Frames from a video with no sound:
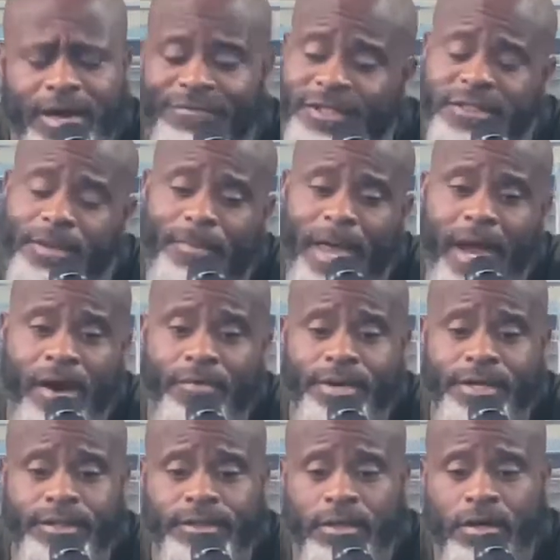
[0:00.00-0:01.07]
some
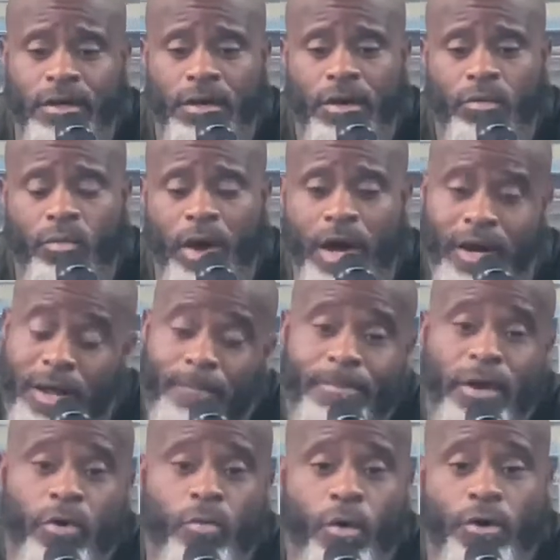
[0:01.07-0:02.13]
areas where a little
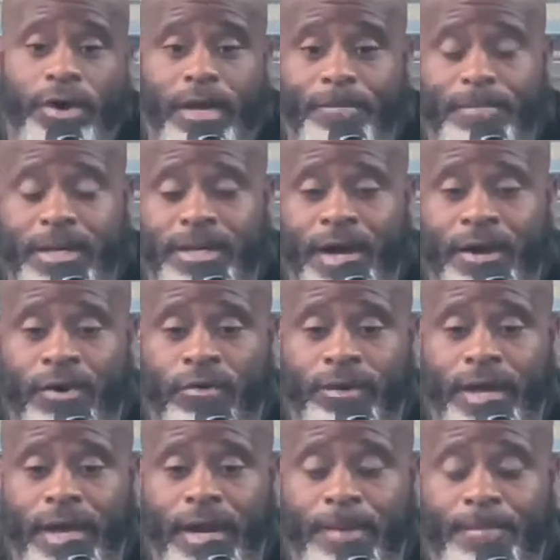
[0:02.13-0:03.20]
bit of work can be done on
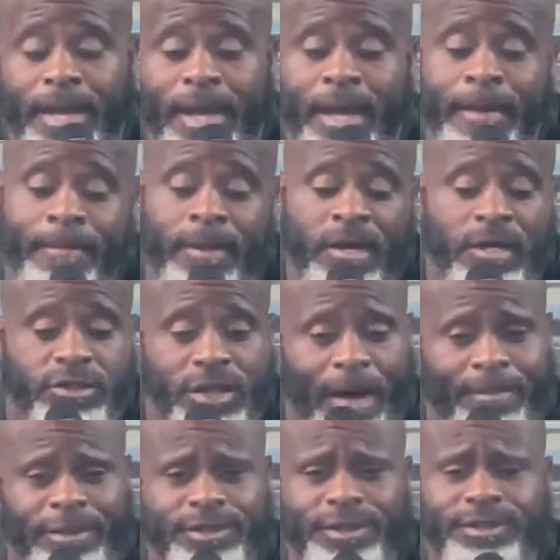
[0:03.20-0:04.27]
that. Amen. So I'm
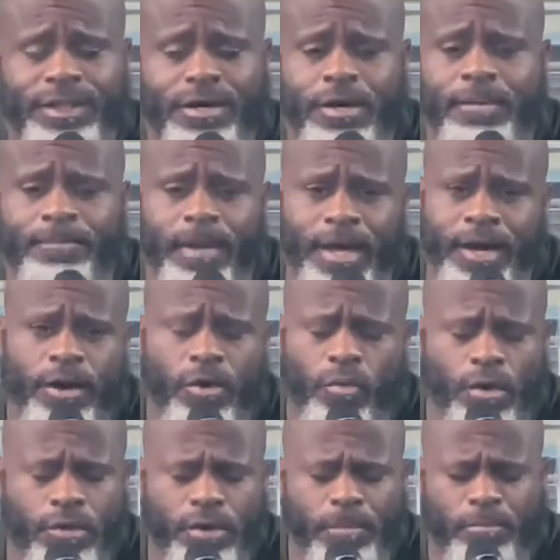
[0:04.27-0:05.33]
going to just end in a
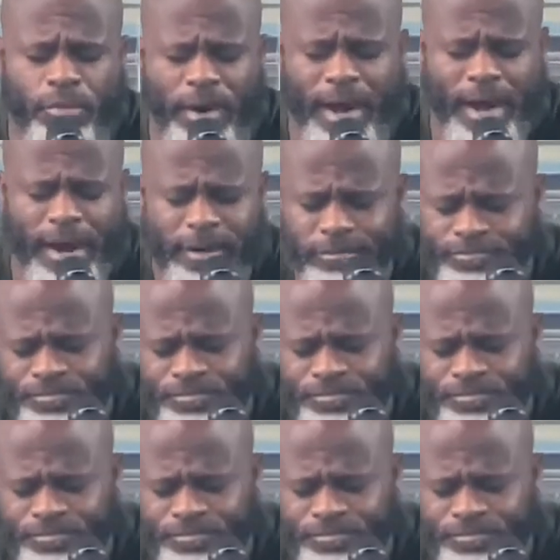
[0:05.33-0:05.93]
word of prayer.